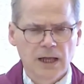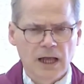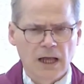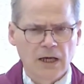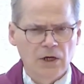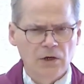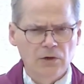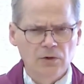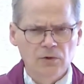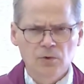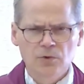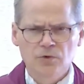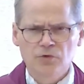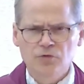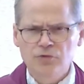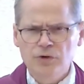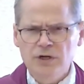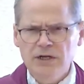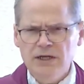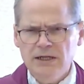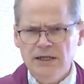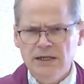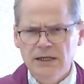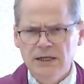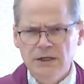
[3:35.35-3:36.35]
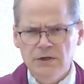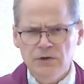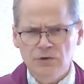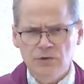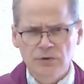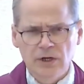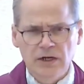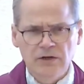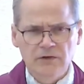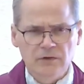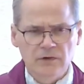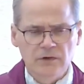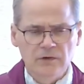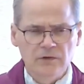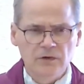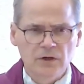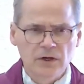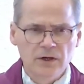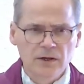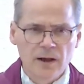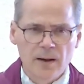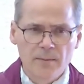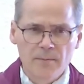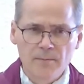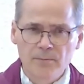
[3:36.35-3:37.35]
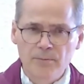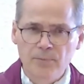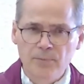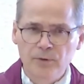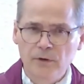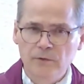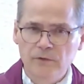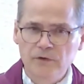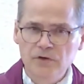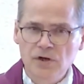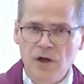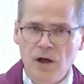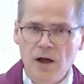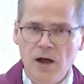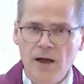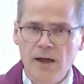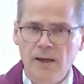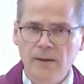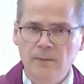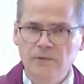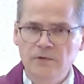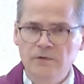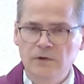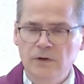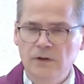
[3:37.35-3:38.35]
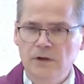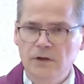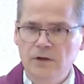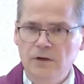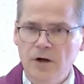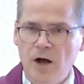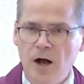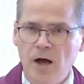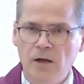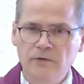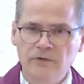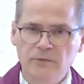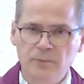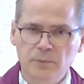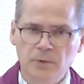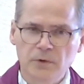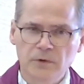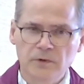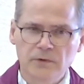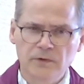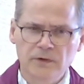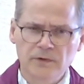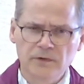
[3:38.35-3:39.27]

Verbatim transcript: And our Lord reiterates this a number of times in the gospel.